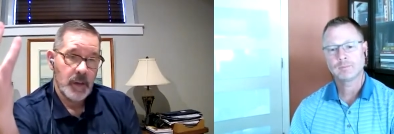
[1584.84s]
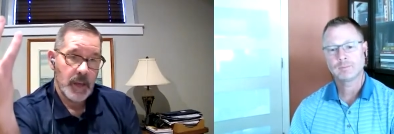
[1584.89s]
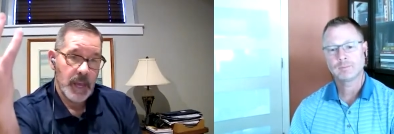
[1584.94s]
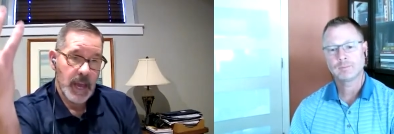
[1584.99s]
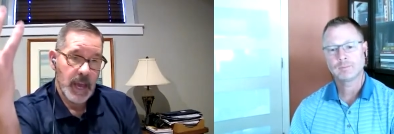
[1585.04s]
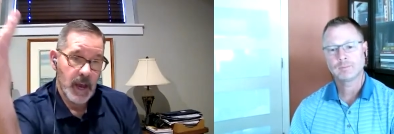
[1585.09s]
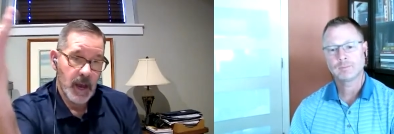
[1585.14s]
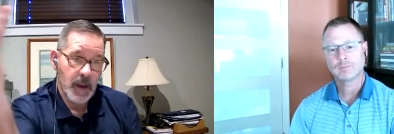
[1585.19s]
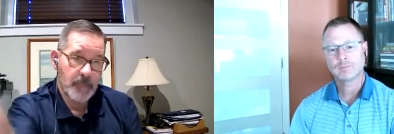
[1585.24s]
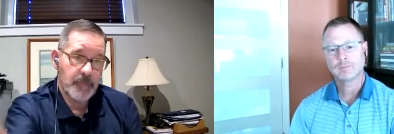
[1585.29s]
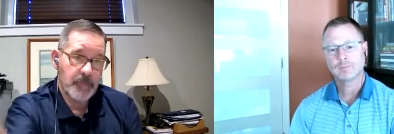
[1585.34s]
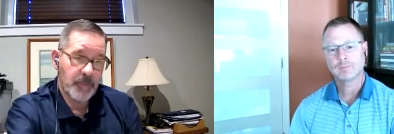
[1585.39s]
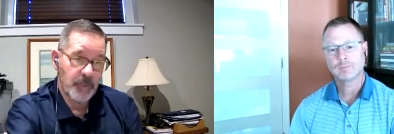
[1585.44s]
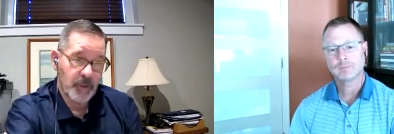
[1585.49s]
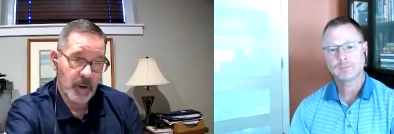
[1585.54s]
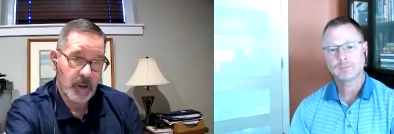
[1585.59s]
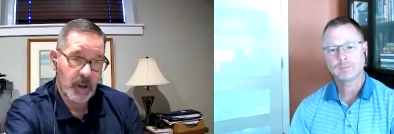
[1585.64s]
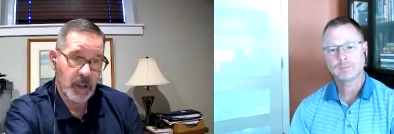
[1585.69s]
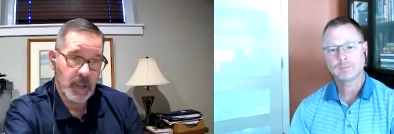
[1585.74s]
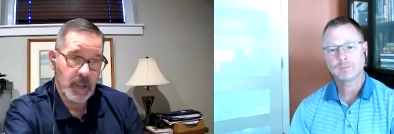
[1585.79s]
Speaker 1: up for
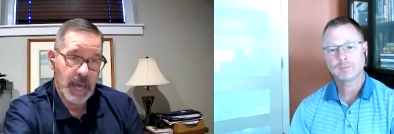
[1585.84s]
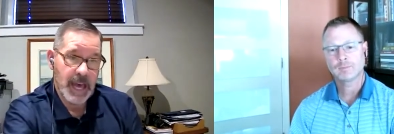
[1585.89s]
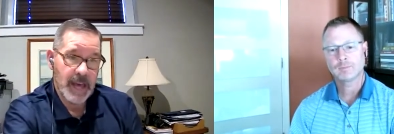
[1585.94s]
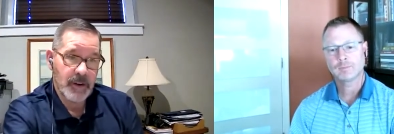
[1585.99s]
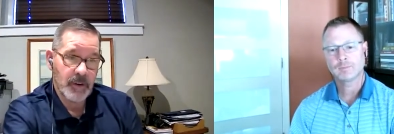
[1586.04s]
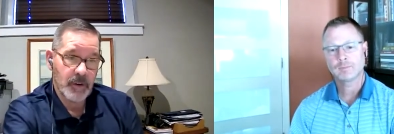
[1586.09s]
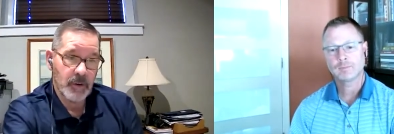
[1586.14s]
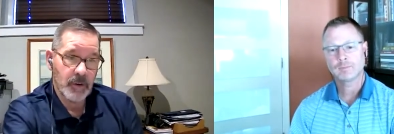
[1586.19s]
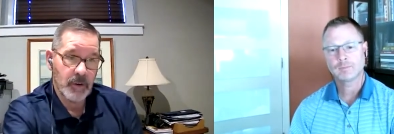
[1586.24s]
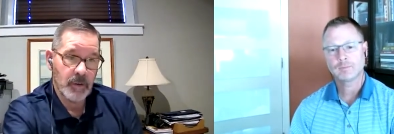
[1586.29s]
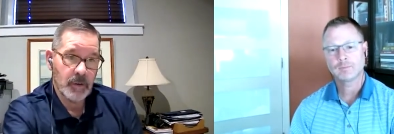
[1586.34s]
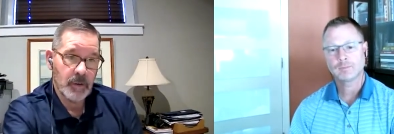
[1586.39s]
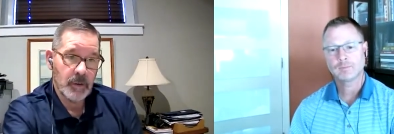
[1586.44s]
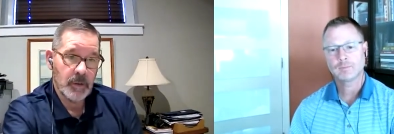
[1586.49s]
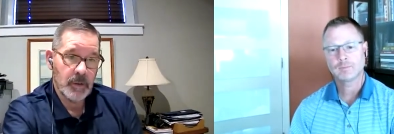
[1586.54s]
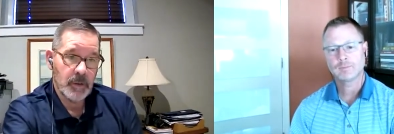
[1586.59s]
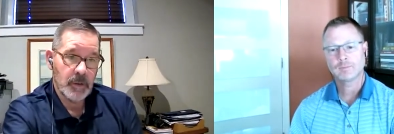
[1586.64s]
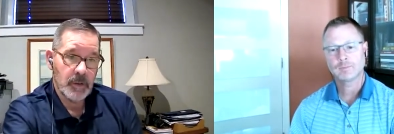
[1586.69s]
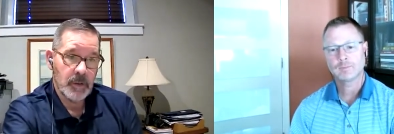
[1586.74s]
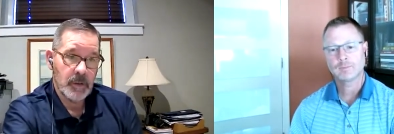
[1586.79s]
collateral,
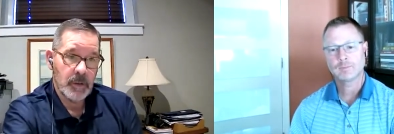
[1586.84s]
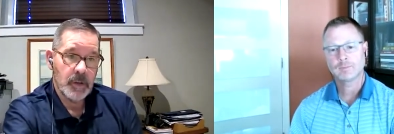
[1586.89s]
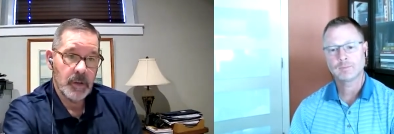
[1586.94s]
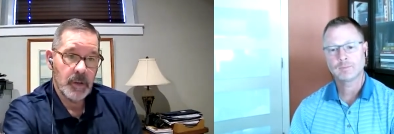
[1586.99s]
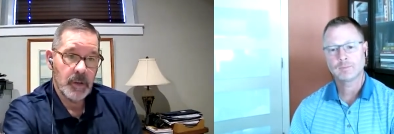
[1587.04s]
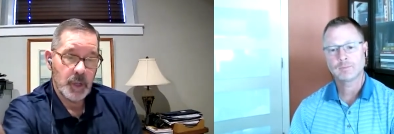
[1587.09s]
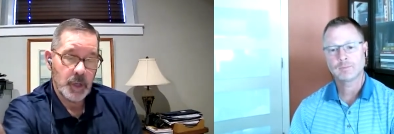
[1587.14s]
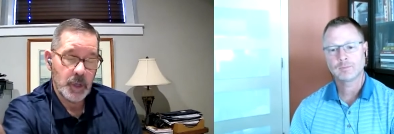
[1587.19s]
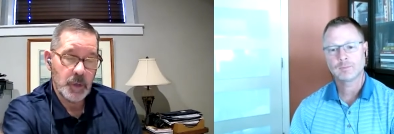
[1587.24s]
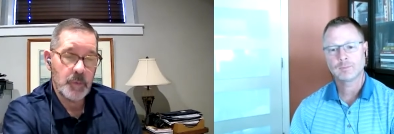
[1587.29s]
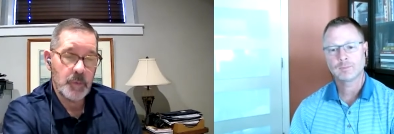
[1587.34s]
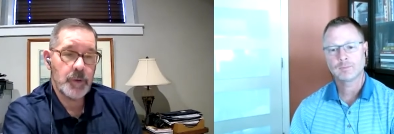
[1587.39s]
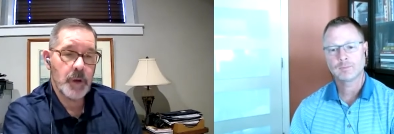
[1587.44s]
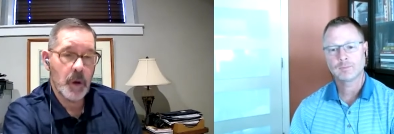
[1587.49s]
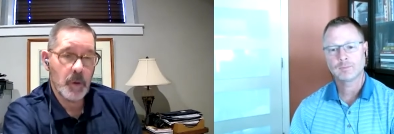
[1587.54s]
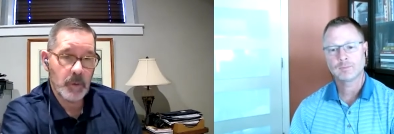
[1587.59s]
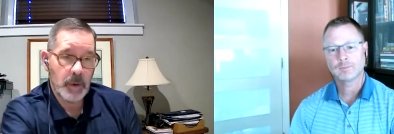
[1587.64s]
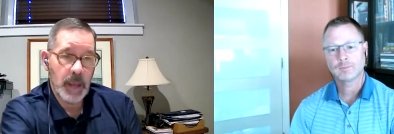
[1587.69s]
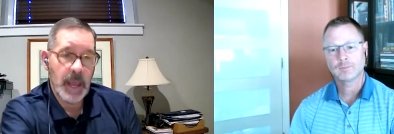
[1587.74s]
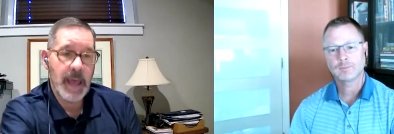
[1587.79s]
you
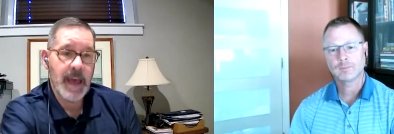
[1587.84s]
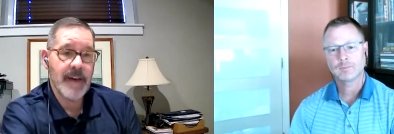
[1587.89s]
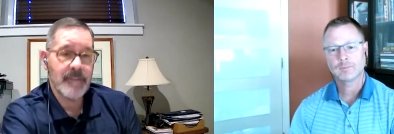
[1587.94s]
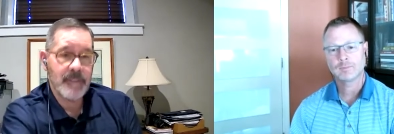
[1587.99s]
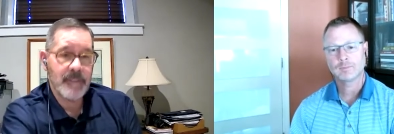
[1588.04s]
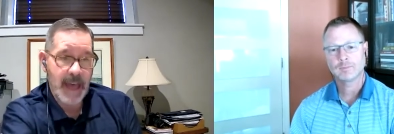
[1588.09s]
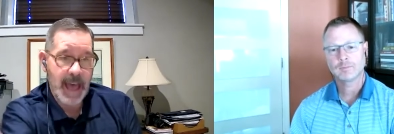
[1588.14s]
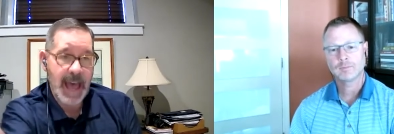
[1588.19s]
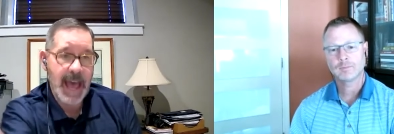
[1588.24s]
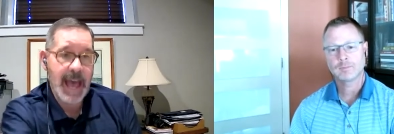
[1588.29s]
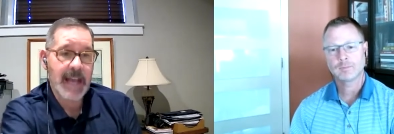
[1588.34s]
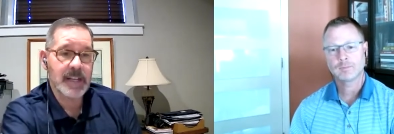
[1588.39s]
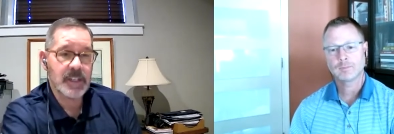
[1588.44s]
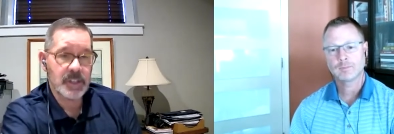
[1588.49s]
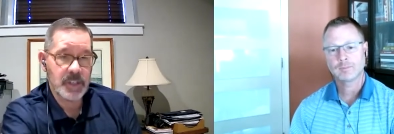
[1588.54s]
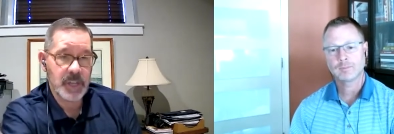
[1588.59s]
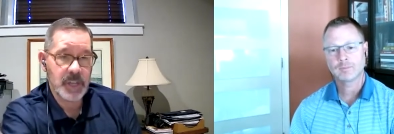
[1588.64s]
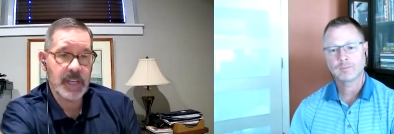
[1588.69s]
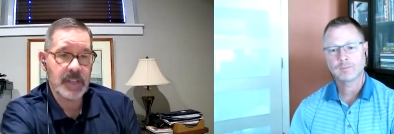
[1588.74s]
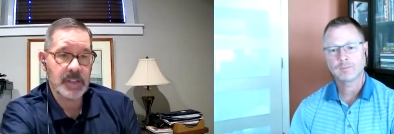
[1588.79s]
don't have
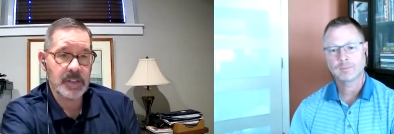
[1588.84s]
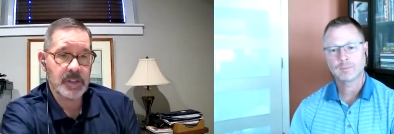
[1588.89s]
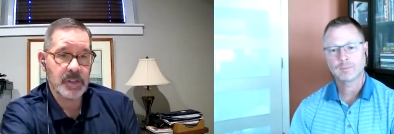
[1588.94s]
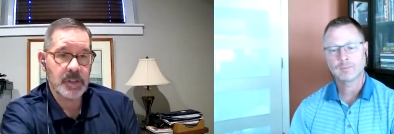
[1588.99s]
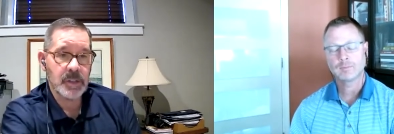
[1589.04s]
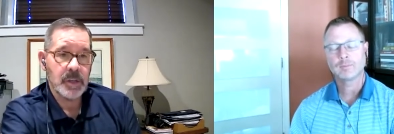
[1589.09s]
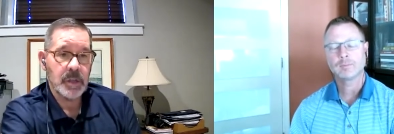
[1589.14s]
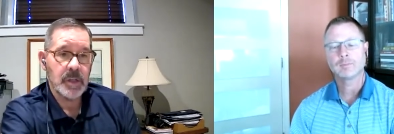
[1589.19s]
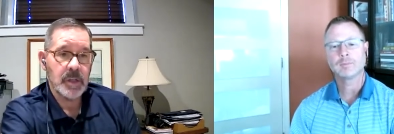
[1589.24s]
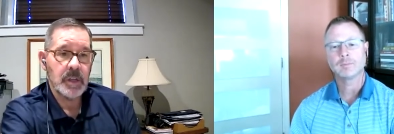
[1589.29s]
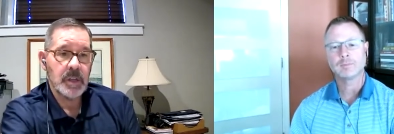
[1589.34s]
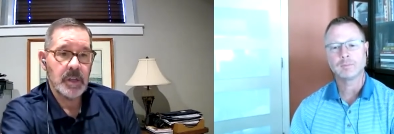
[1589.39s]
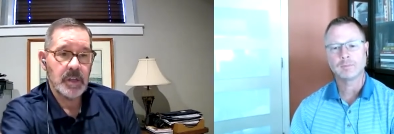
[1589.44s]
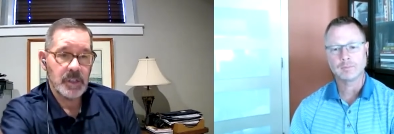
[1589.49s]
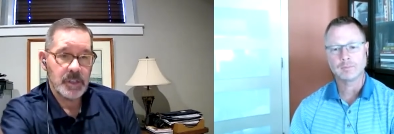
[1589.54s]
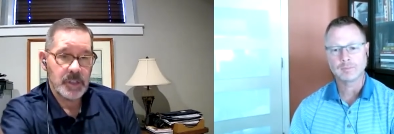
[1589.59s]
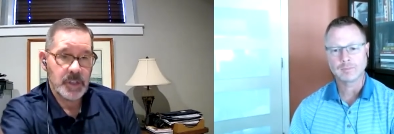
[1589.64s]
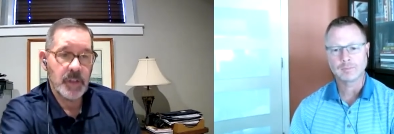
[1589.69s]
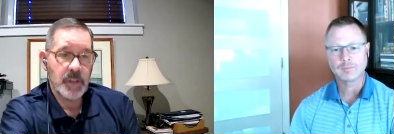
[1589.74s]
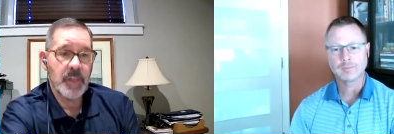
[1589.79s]
access
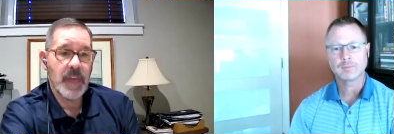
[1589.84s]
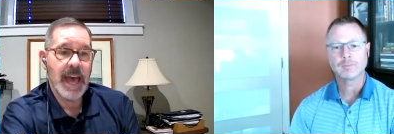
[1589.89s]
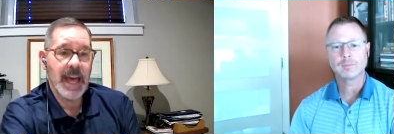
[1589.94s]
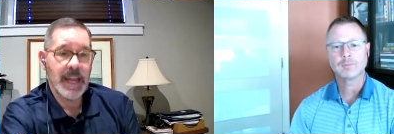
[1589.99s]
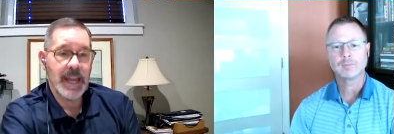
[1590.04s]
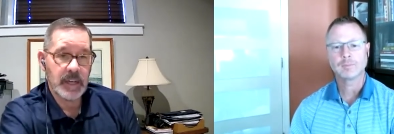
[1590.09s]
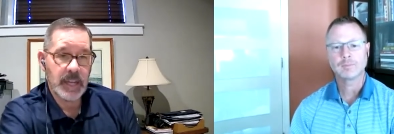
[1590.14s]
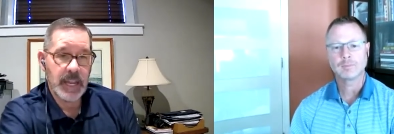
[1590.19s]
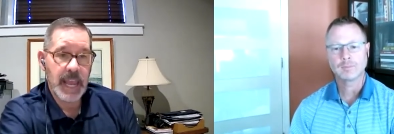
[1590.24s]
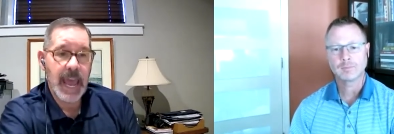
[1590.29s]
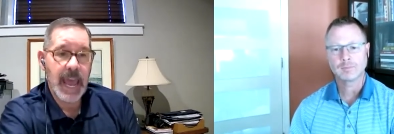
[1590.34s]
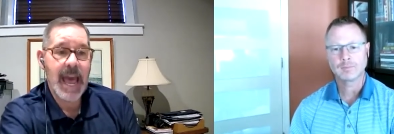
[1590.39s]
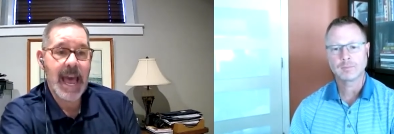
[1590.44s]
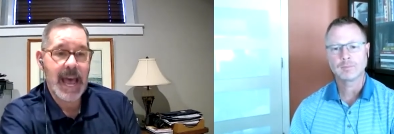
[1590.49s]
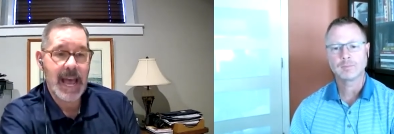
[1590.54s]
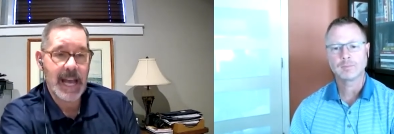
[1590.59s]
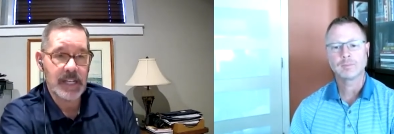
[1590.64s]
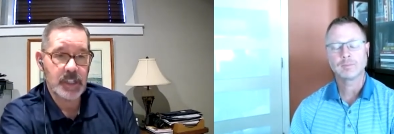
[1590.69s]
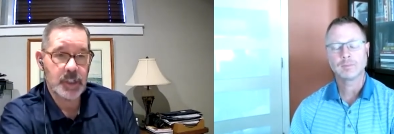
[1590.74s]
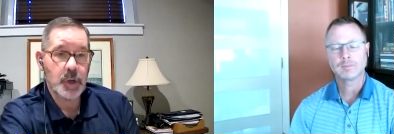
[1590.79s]
to that
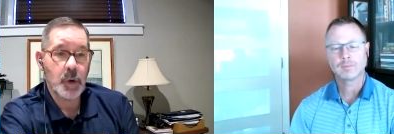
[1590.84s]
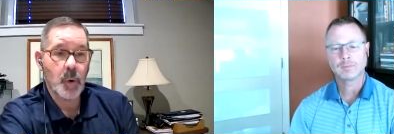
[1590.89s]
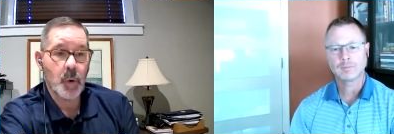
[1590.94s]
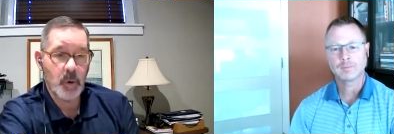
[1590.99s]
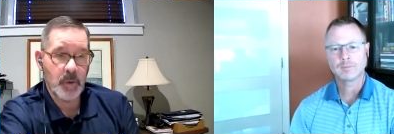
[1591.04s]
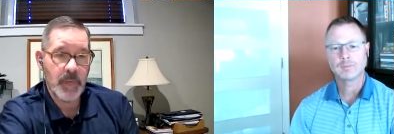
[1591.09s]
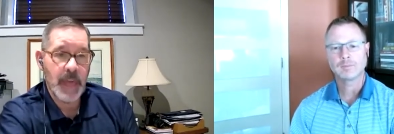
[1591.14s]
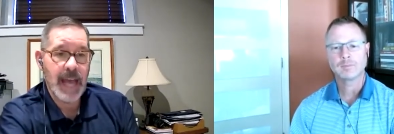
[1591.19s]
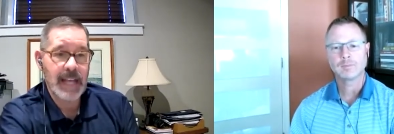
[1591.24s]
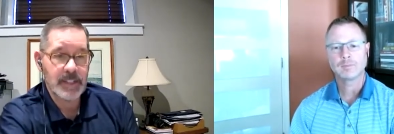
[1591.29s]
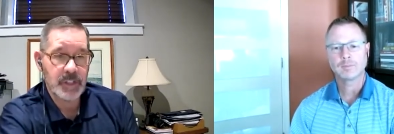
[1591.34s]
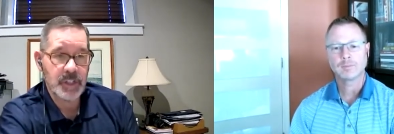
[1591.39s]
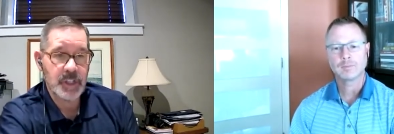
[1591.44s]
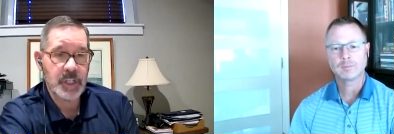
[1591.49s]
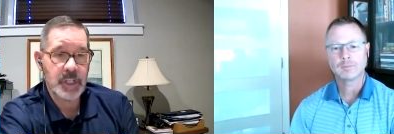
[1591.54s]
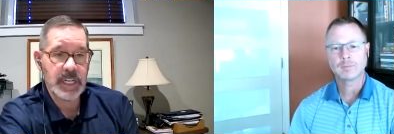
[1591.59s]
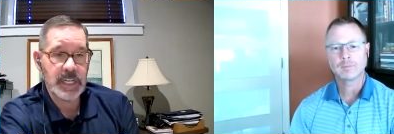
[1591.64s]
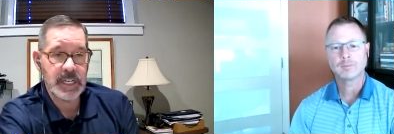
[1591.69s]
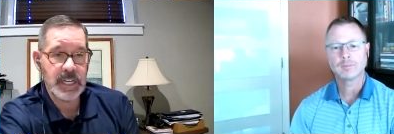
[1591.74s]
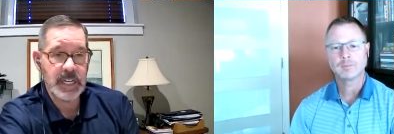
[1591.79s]
cash or that
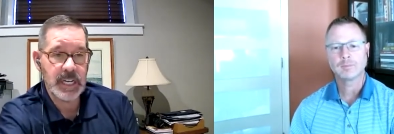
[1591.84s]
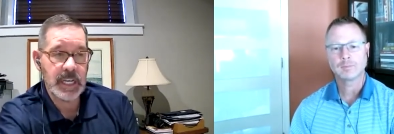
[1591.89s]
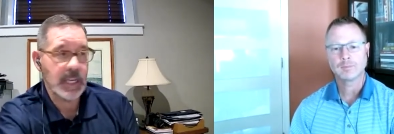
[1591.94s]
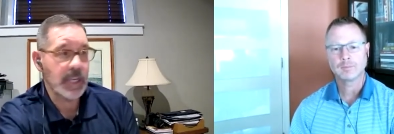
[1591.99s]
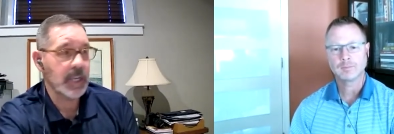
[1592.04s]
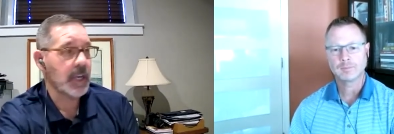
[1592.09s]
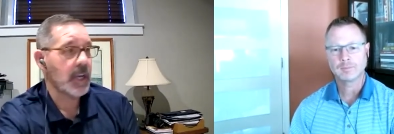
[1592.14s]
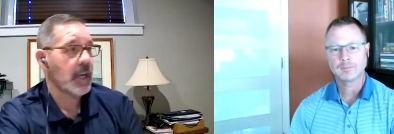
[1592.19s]
CD